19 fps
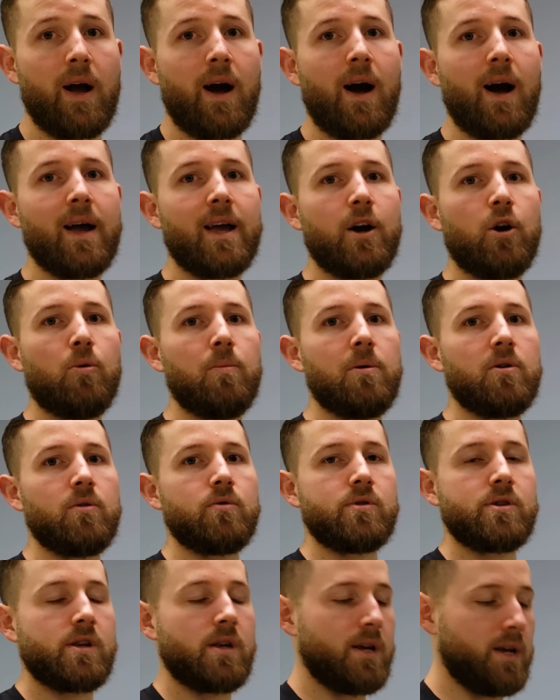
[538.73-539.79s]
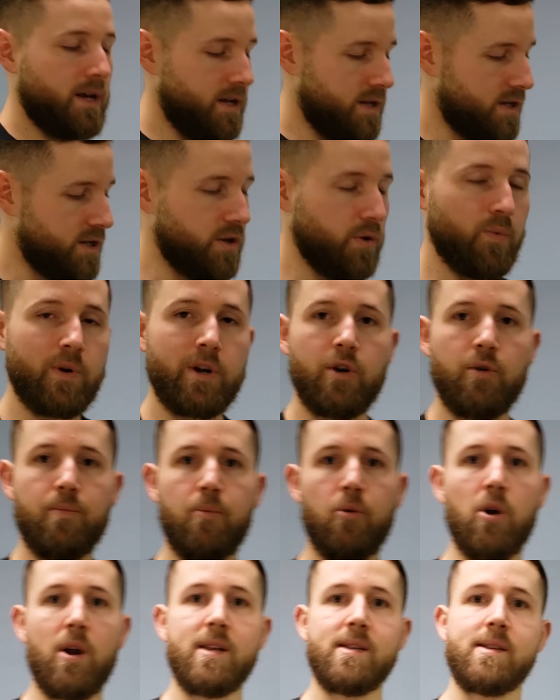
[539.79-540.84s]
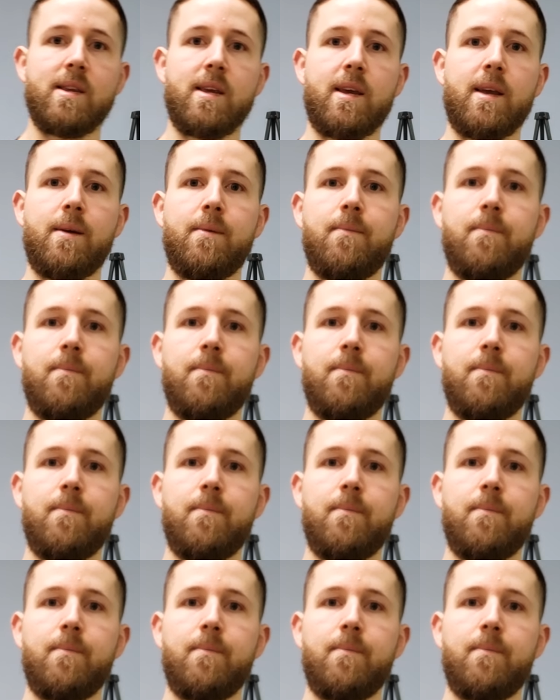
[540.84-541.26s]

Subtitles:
high elbows. So when you're pressing,